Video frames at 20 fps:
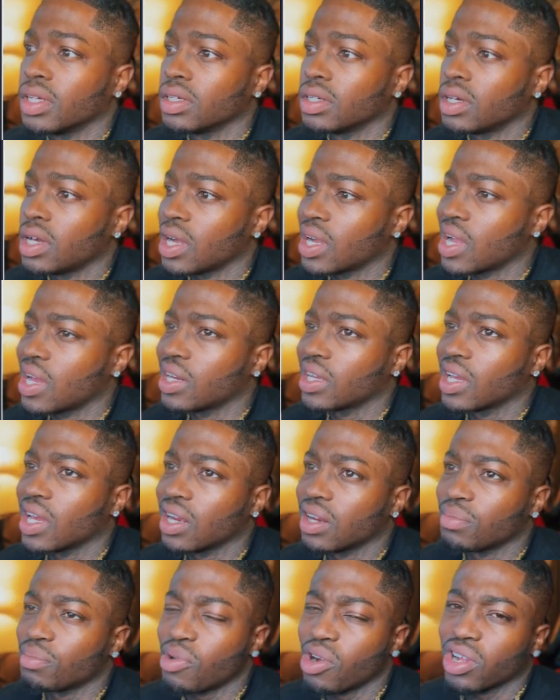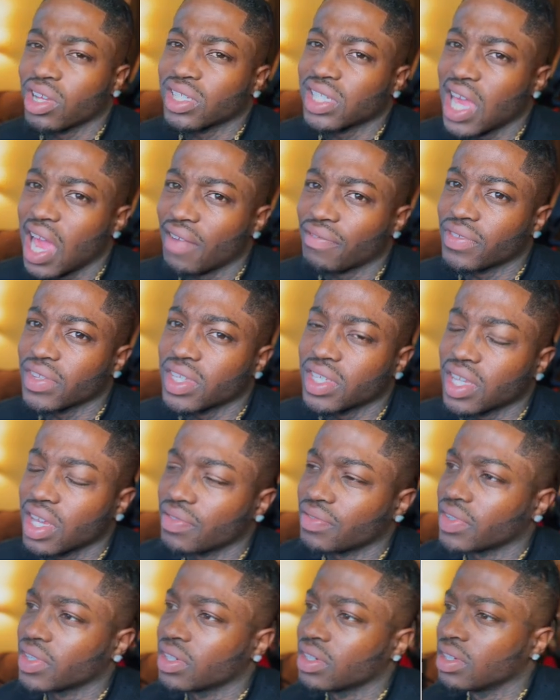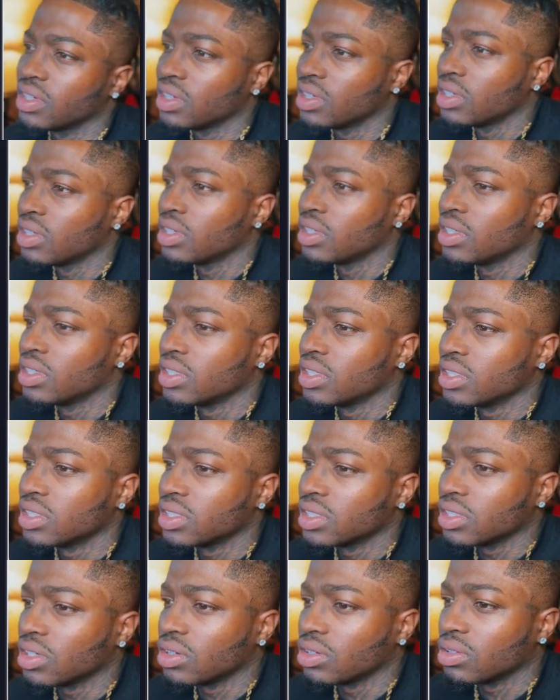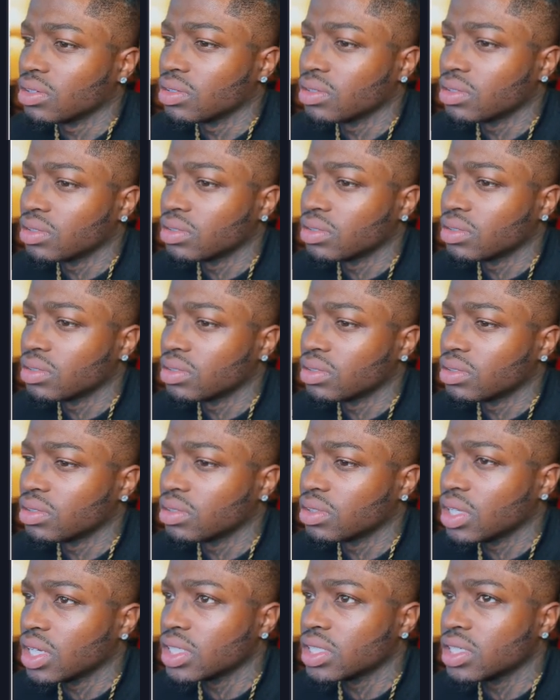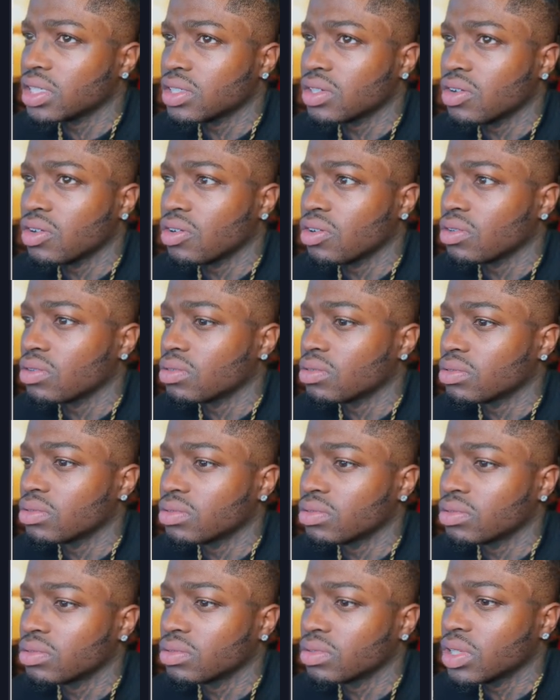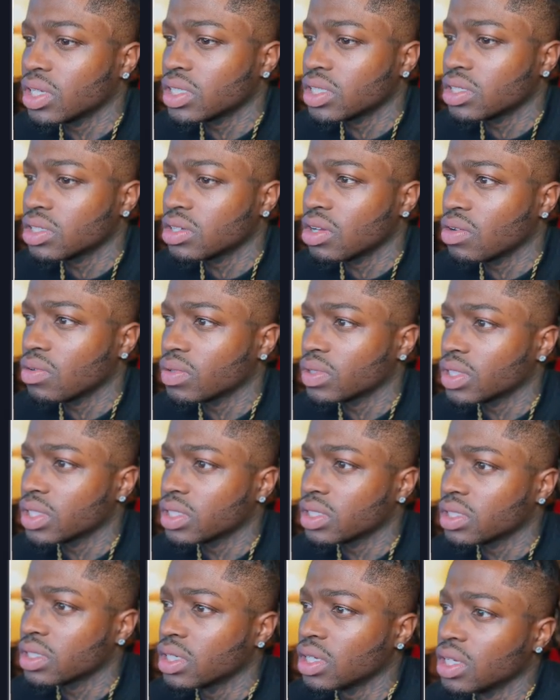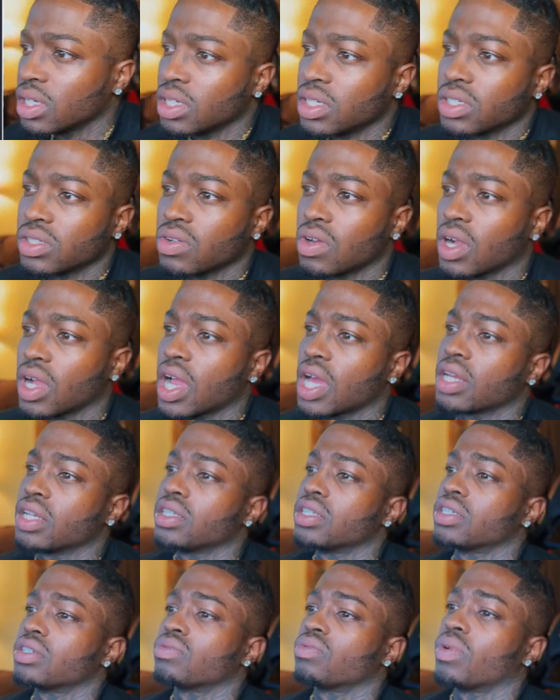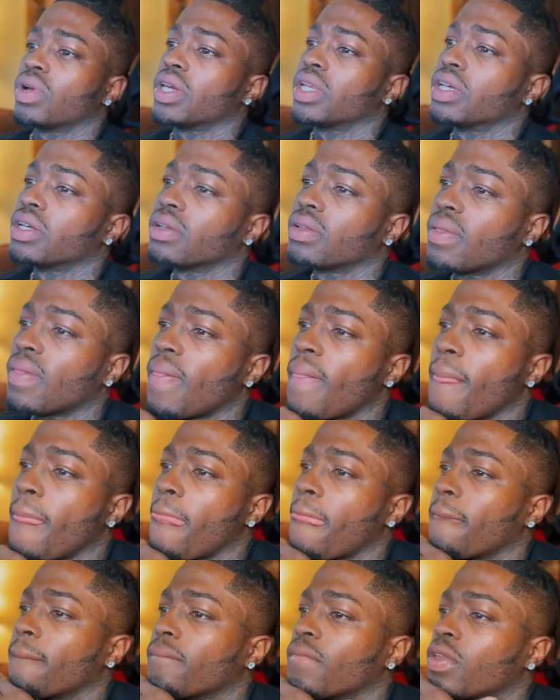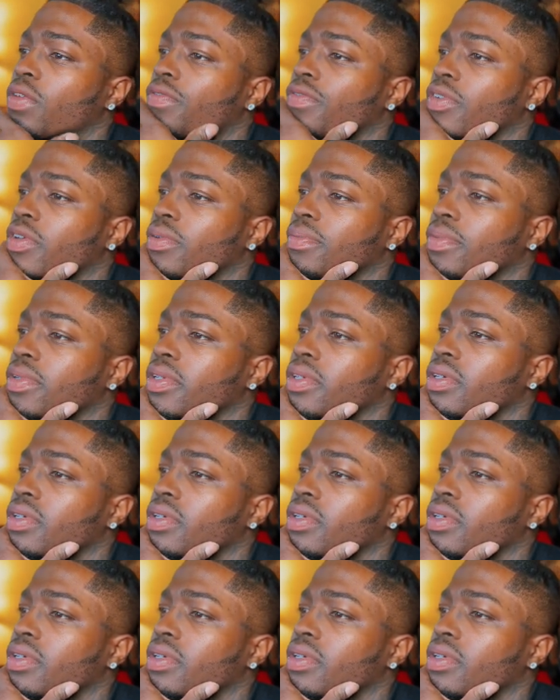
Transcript: I kind of got in the markets after 7. So let's just go with this. So I kind of just waited. You feel me?